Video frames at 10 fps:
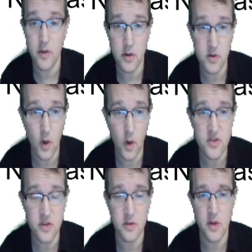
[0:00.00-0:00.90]
of those
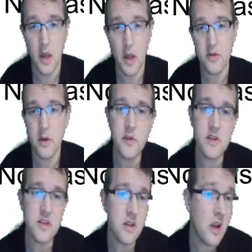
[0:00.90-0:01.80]
questions. So if
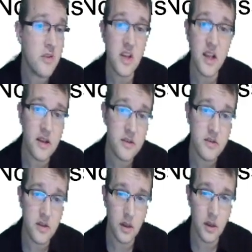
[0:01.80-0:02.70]
there's loads of
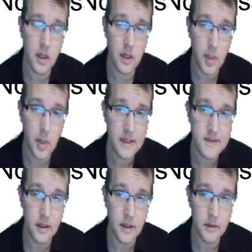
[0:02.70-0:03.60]
hands that you're clearly
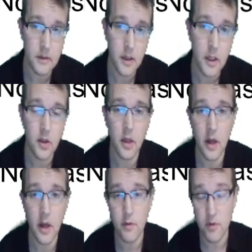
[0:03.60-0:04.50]
beating, you're
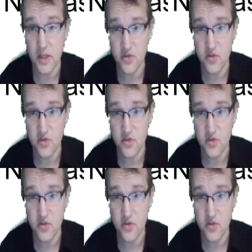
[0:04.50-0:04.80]
going to have really